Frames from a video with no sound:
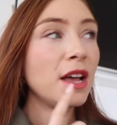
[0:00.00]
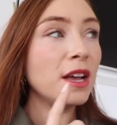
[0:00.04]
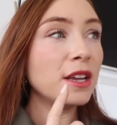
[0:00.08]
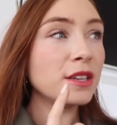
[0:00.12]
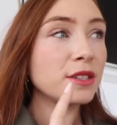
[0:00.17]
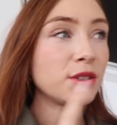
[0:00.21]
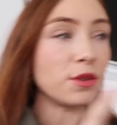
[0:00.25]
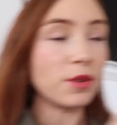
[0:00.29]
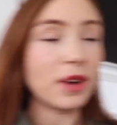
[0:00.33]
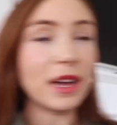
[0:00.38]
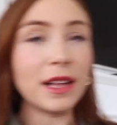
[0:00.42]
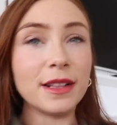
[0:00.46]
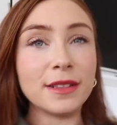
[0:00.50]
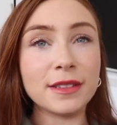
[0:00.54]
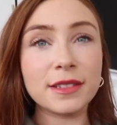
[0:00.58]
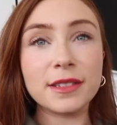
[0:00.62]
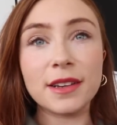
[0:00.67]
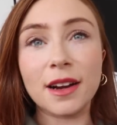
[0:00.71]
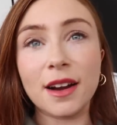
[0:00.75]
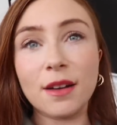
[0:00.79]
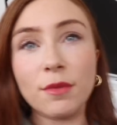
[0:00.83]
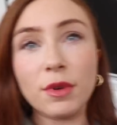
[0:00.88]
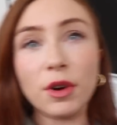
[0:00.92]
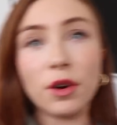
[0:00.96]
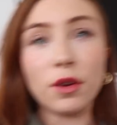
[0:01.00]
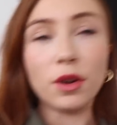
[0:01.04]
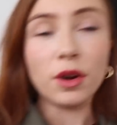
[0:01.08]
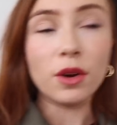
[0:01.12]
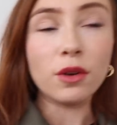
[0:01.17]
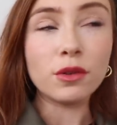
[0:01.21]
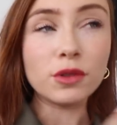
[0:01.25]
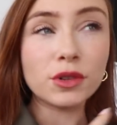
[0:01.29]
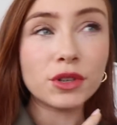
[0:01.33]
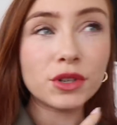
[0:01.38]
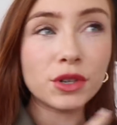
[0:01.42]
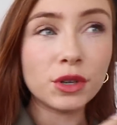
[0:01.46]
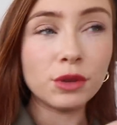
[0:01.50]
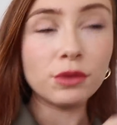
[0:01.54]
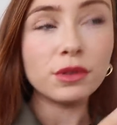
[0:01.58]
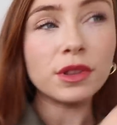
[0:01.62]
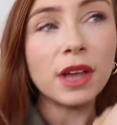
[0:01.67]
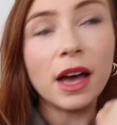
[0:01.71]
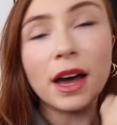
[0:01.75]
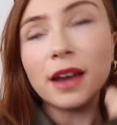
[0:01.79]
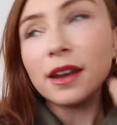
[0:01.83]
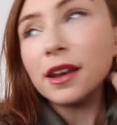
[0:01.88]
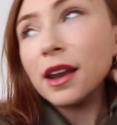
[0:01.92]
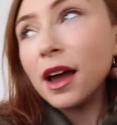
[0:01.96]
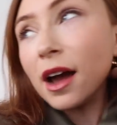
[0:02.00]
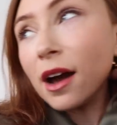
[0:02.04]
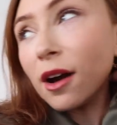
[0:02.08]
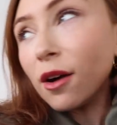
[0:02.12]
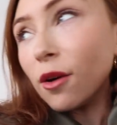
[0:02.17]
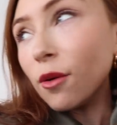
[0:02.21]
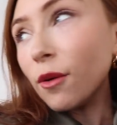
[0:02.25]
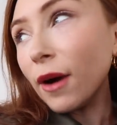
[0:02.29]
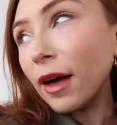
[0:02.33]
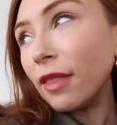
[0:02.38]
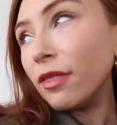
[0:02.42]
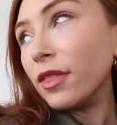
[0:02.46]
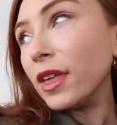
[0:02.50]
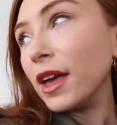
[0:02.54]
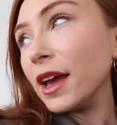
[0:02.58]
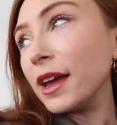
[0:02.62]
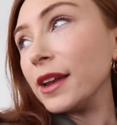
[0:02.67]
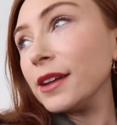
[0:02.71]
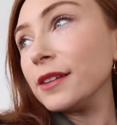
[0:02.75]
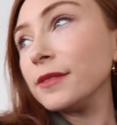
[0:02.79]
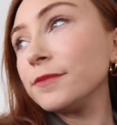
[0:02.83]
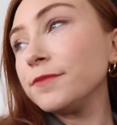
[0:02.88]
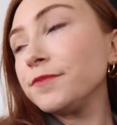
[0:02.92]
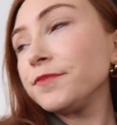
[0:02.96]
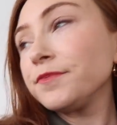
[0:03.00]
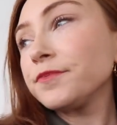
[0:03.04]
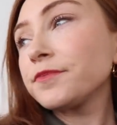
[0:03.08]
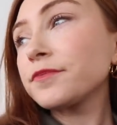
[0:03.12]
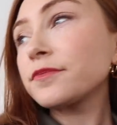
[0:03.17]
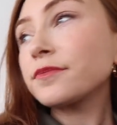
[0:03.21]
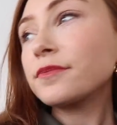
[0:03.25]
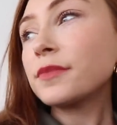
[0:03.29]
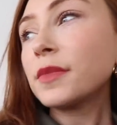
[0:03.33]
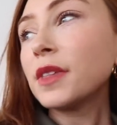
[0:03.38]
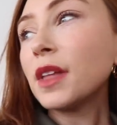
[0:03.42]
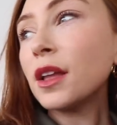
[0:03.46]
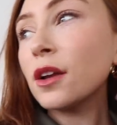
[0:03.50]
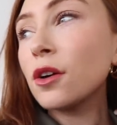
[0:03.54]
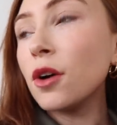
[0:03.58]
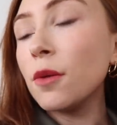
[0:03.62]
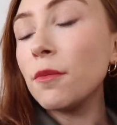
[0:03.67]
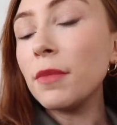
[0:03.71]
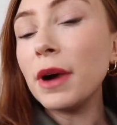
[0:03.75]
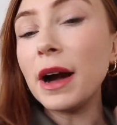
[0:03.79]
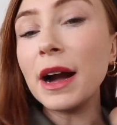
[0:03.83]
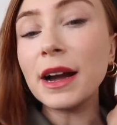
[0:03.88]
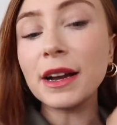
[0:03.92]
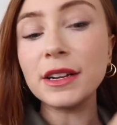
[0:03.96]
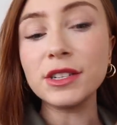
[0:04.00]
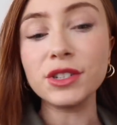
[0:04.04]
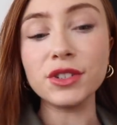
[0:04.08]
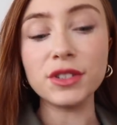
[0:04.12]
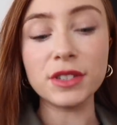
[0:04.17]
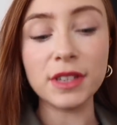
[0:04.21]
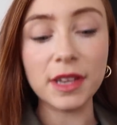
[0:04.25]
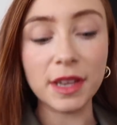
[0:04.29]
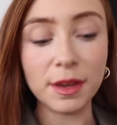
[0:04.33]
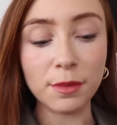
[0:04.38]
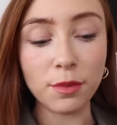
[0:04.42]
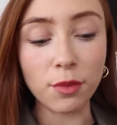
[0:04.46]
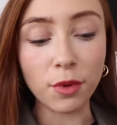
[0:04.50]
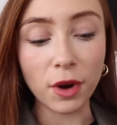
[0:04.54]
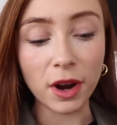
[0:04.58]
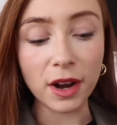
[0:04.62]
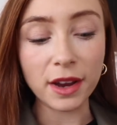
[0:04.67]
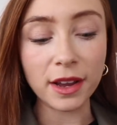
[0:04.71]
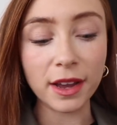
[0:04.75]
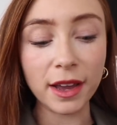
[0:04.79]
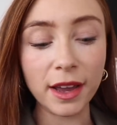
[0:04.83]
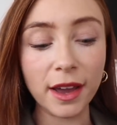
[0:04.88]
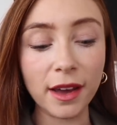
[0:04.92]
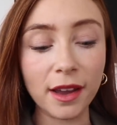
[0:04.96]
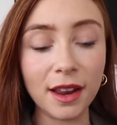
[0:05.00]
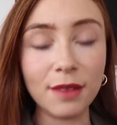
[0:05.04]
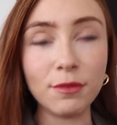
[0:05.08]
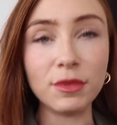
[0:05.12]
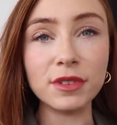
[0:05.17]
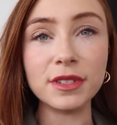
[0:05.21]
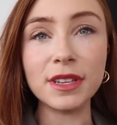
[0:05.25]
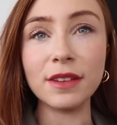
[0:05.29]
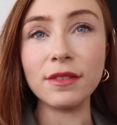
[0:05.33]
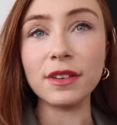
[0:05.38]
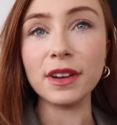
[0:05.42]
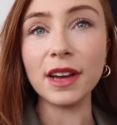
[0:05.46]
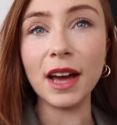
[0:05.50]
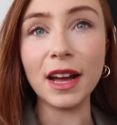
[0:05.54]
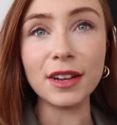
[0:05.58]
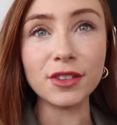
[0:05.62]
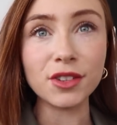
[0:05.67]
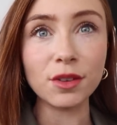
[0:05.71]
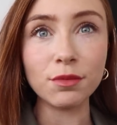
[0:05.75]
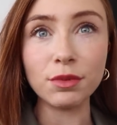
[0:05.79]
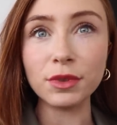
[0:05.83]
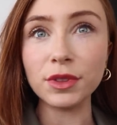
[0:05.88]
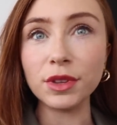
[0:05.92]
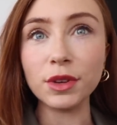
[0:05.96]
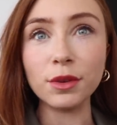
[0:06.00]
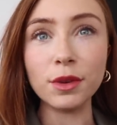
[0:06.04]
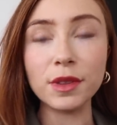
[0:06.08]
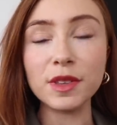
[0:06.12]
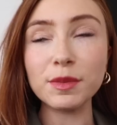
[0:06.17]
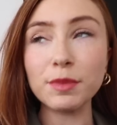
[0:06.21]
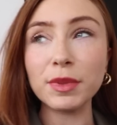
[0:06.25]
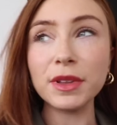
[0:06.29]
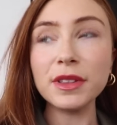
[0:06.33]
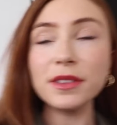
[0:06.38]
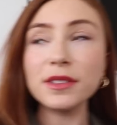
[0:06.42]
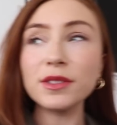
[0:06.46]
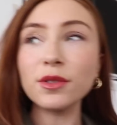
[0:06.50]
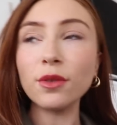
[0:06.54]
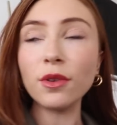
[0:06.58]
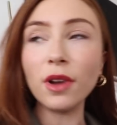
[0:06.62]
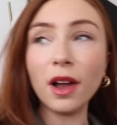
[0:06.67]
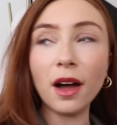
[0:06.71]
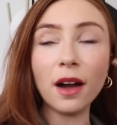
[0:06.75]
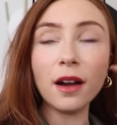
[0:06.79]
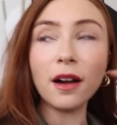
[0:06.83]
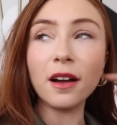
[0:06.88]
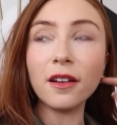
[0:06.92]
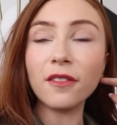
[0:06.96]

So Ken and Sarah are gonna go shoot that now and then come back and just keep working, and I must have a catch up with you. It's been so long.